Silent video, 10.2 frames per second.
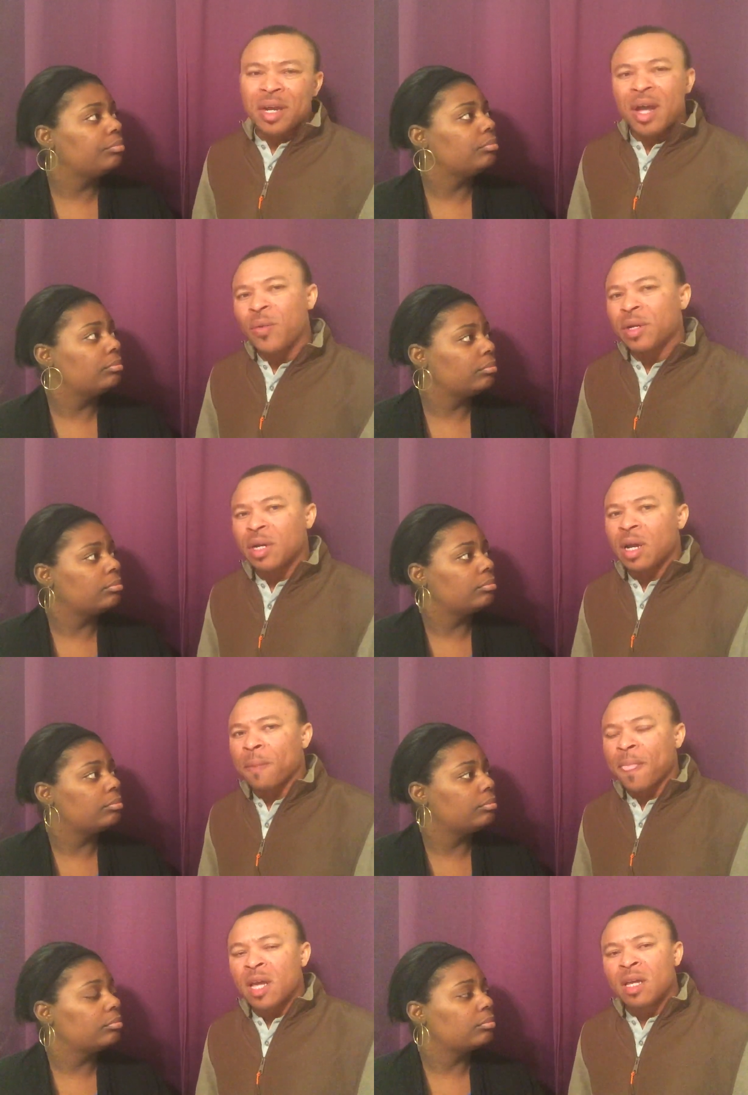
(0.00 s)
Speaker 1: okay with that
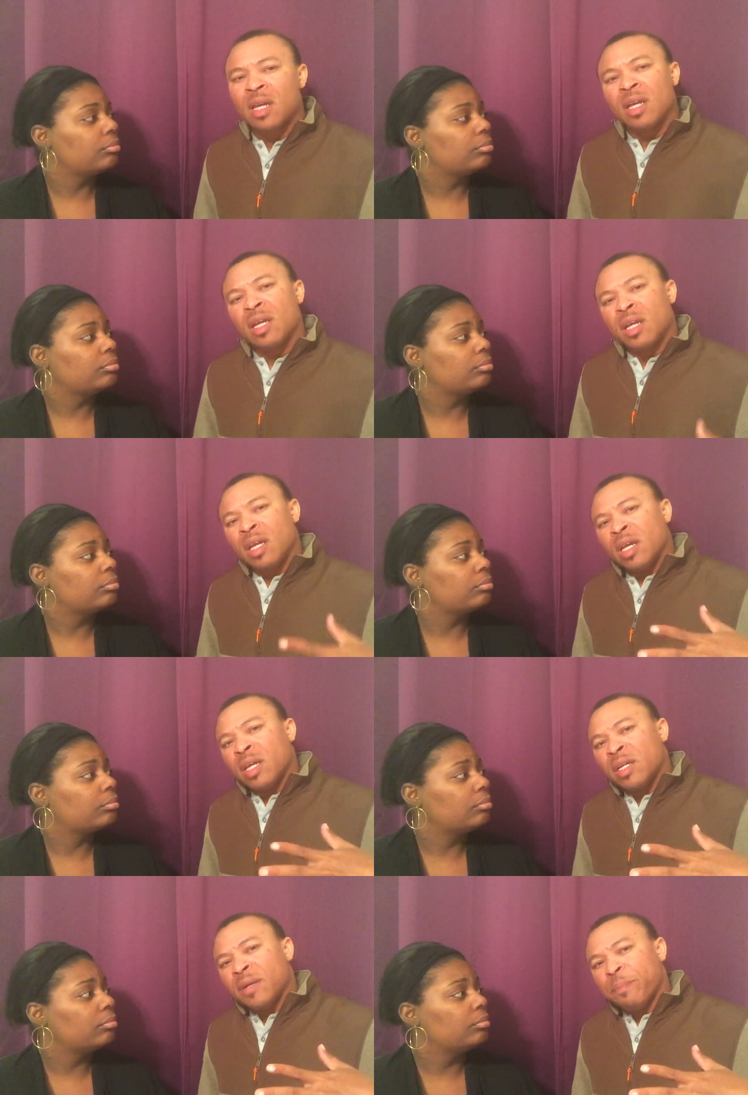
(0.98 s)

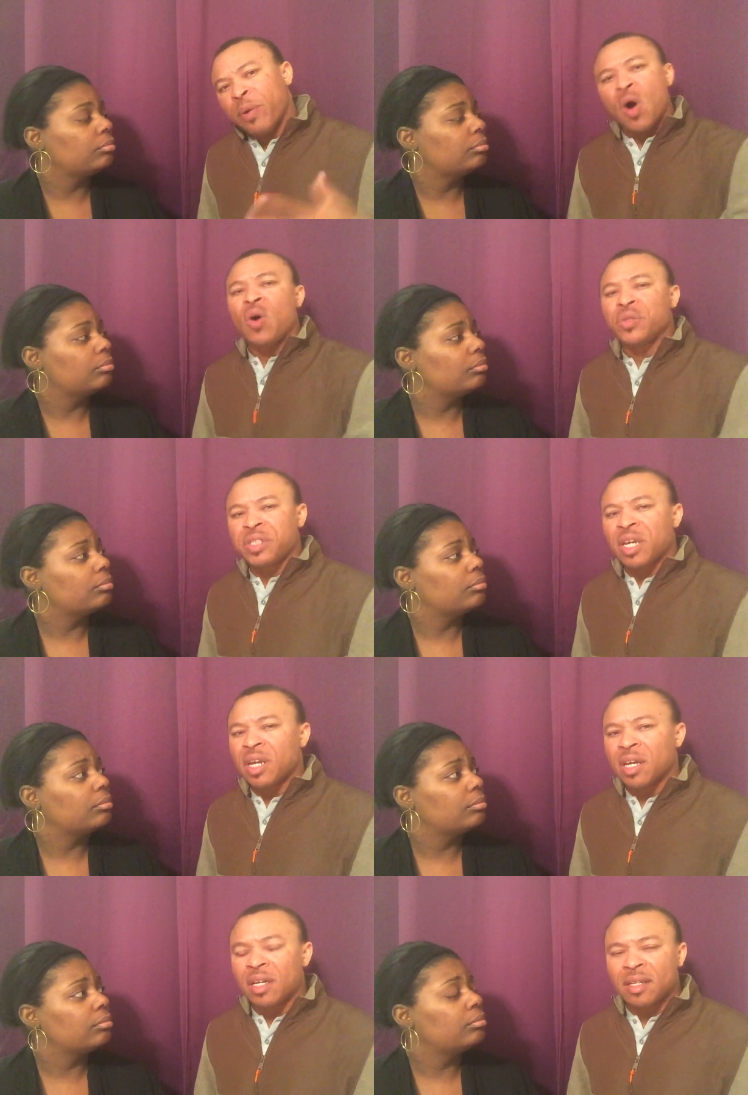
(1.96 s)
paul
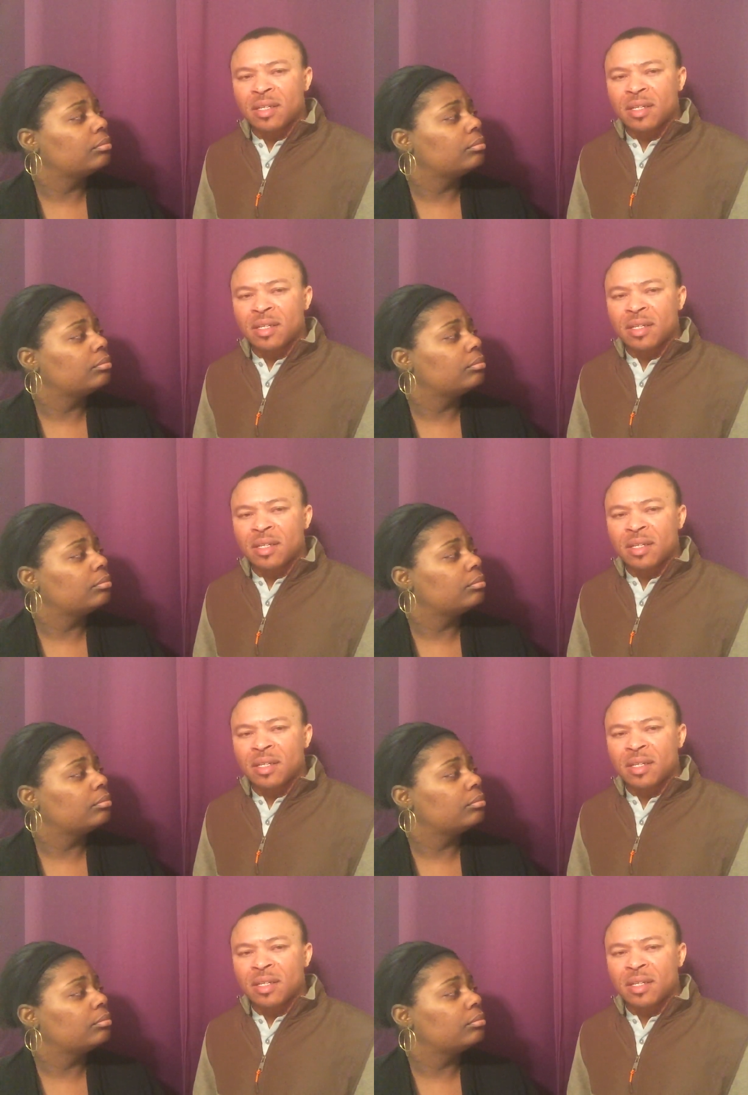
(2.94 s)
said